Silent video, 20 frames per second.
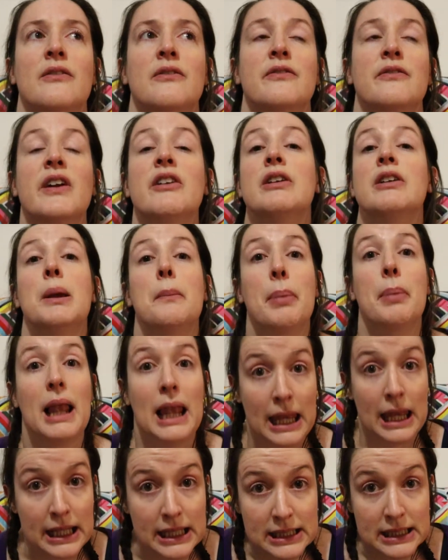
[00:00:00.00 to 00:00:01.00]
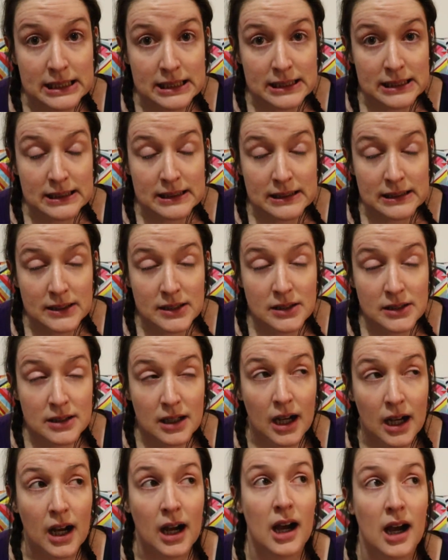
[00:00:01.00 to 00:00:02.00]
very pleased,
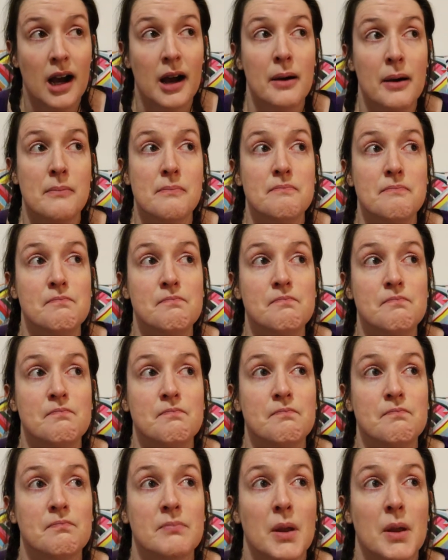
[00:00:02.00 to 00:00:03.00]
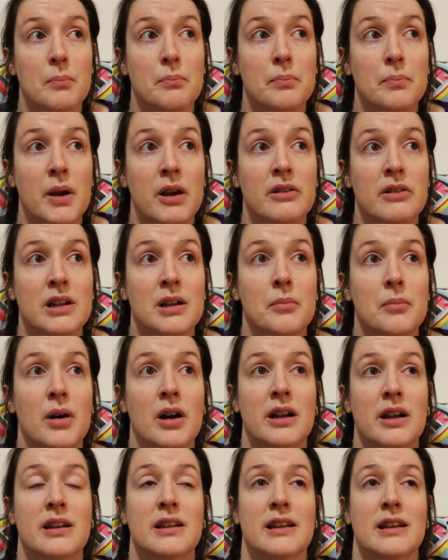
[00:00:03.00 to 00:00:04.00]
bearing in
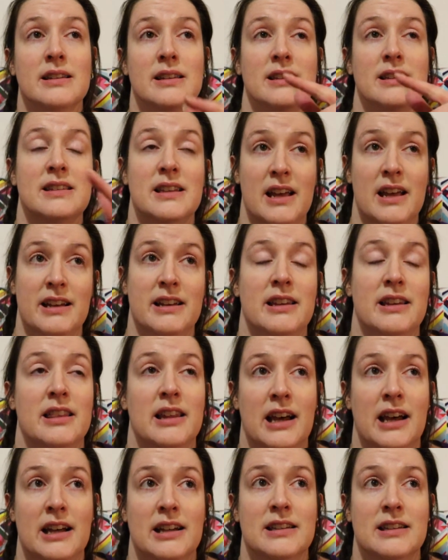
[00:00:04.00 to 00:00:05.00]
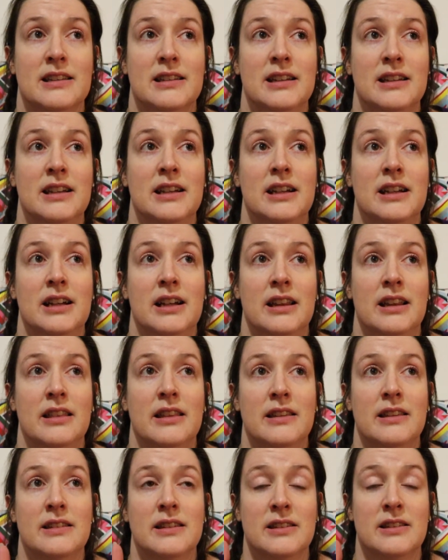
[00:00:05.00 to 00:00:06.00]
mind, as I said, that
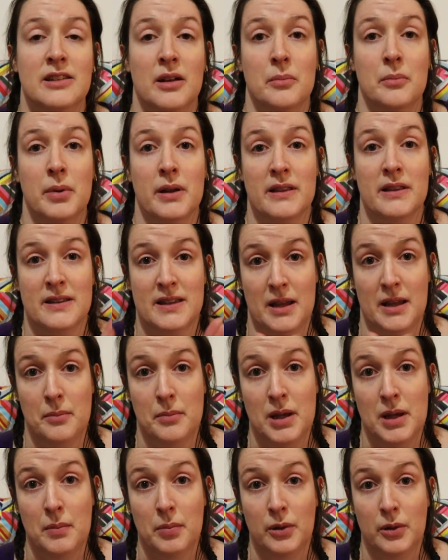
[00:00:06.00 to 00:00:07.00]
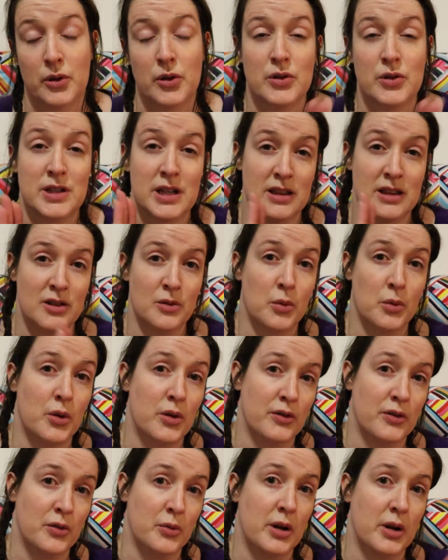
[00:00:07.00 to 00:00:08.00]
this is done by the same people who did the
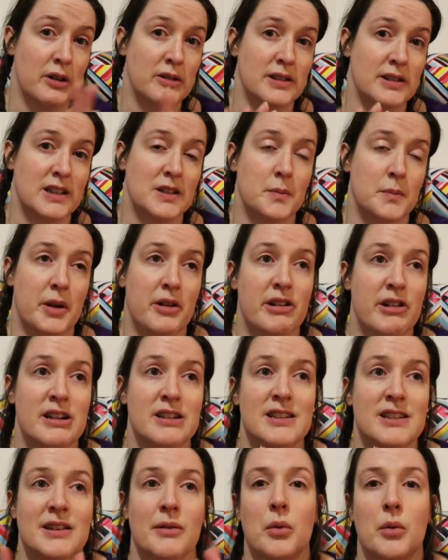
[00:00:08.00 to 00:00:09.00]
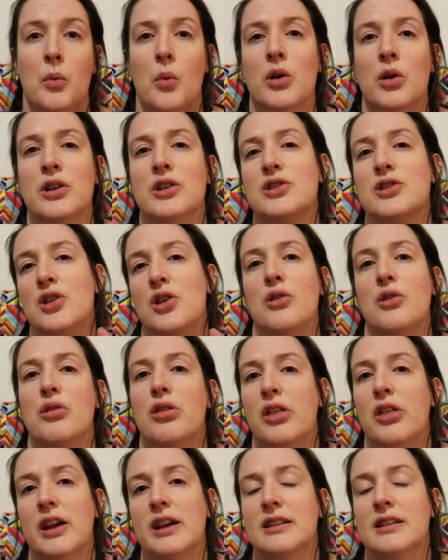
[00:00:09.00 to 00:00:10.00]
War of the Worlds experience. There were 1 or 2
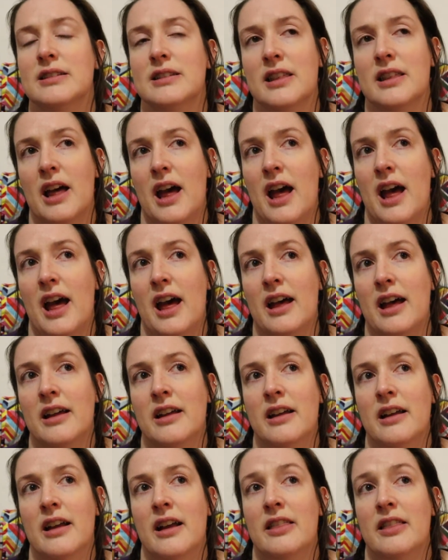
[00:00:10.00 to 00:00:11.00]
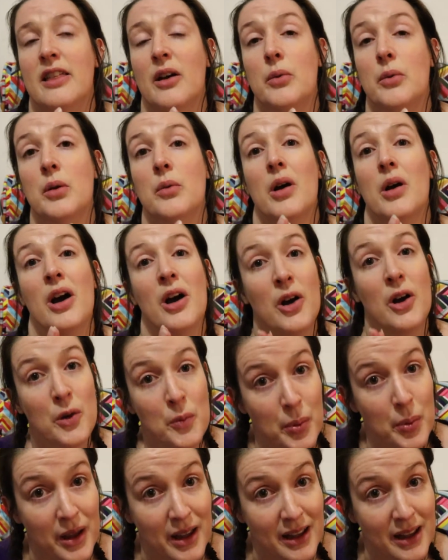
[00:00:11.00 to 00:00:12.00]
things there that we were
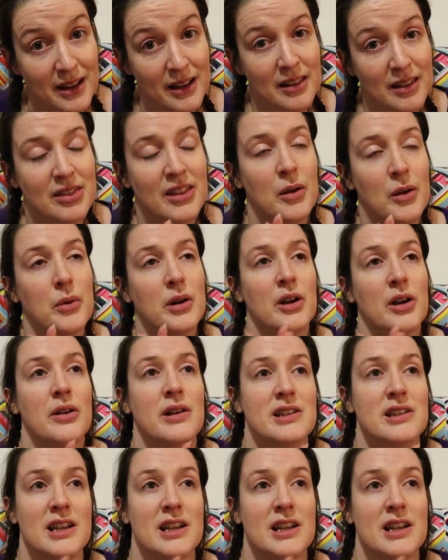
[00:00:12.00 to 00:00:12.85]
hoping they were going